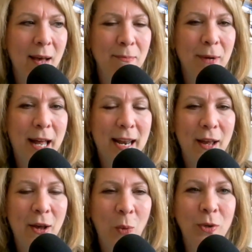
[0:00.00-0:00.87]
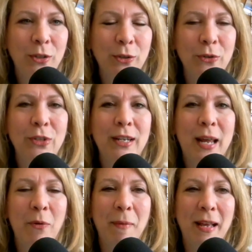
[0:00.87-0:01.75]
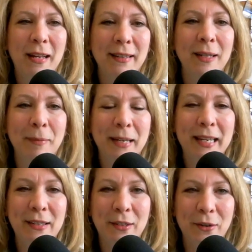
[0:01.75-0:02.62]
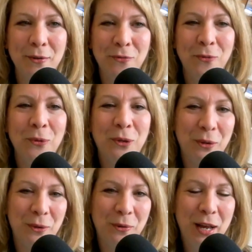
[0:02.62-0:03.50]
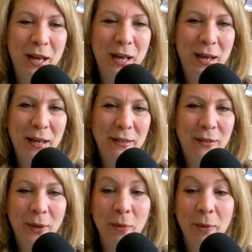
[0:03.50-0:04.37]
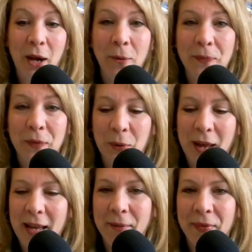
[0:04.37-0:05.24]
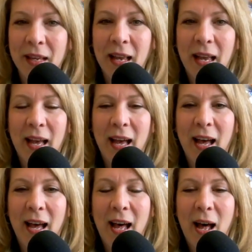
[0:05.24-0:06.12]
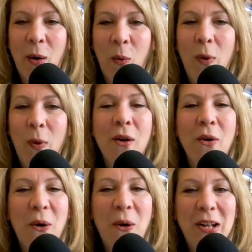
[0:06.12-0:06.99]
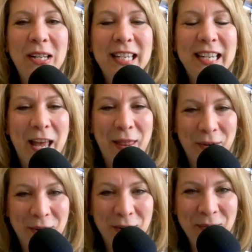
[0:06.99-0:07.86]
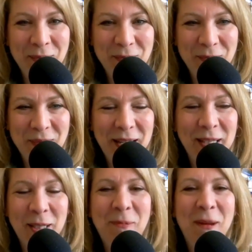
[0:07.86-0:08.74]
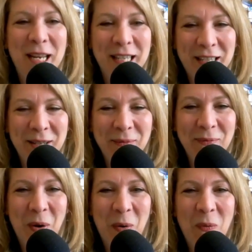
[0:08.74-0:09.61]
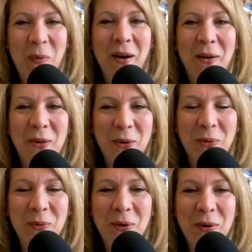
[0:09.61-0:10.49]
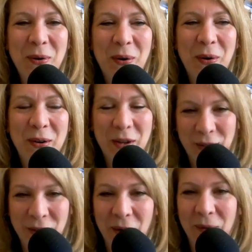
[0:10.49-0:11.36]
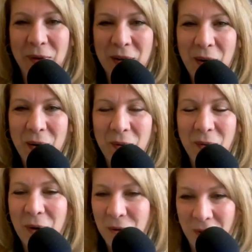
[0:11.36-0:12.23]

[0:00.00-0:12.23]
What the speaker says: But I hope what you learned today will make it a little bit easier for you. So here we go. Okay. We are all together in a space where you are not alone when you